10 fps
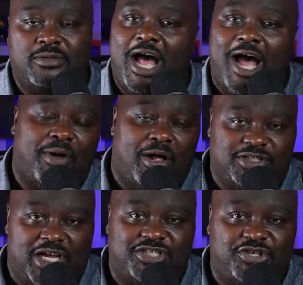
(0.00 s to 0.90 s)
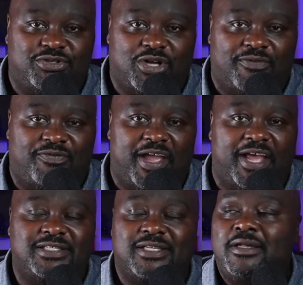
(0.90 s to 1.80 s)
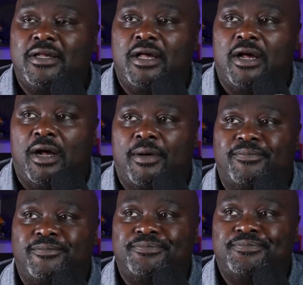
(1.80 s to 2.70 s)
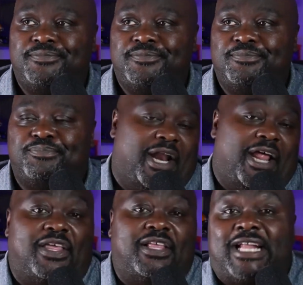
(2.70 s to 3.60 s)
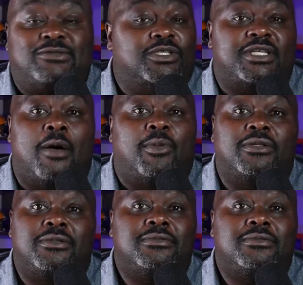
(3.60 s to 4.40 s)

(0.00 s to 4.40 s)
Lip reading: I apologize, Utah fans, but I think that's what's coming.